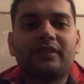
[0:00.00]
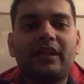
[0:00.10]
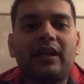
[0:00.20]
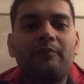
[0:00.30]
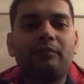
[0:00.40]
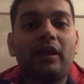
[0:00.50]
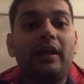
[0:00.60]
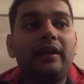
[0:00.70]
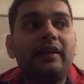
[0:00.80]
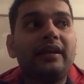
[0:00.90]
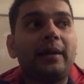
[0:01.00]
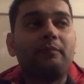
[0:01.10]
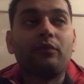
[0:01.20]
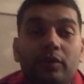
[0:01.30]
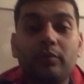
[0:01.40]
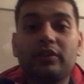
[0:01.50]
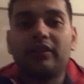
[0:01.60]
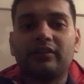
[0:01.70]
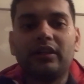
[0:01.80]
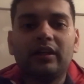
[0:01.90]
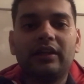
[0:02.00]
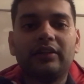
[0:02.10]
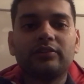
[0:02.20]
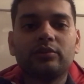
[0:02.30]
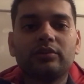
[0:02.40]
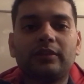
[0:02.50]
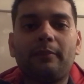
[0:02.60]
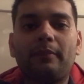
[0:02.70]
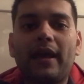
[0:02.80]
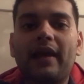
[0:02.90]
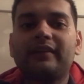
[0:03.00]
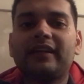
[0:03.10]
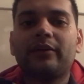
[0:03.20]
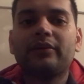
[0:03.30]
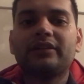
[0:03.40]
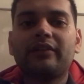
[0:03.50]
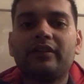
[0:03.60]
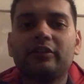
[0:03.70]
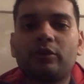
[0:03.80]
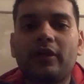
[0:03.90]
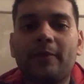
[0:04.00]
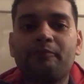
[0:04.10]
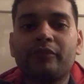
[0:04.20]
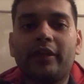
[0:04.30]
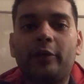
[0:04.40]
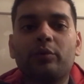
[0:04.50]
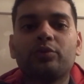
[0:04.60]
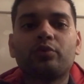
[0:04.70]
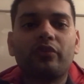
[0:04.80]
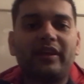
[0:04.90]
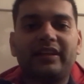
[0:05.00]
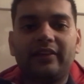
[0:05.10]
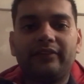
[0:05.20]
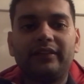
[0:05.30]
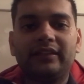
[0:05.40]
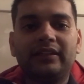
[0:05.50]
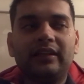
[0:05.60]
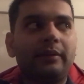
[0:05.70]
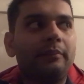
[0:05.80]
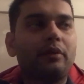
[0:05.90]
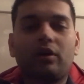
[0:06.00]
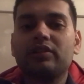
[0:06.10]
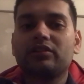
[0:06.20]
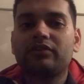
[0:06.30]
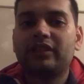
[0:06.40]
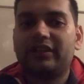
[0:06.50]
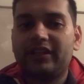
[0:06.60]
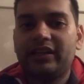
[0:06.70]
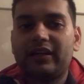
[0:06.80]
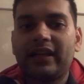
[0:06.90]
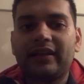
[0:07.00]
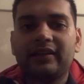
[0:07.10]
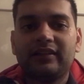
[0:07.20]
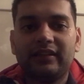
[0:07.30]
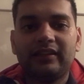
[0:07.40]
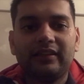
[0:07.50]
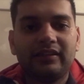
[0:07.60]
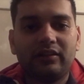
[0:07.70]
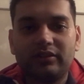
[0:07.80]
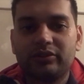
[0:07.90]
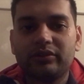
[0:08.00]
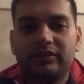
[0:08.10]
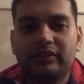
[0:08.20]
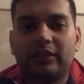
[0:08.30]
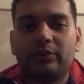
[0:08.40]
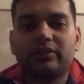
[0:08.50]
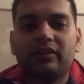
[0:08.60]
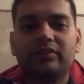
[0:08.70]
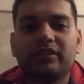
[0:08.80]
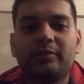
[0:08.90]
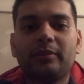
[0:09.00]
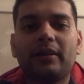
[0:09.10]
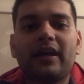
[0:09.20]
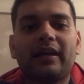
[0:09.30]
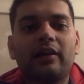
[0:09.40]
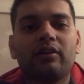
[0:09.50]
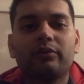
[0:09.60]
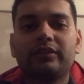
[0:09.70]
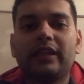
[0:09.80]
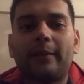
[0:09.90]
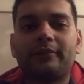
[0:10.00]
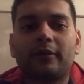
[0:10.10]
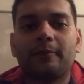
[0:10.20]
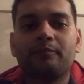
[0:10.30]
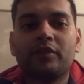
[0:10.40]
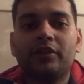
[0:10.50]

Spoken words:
Yeah, and yeah, one more thing. So the bag that I was having today, it was very heavy, and because of the rear rack, also that was also in my bag along with the laptop.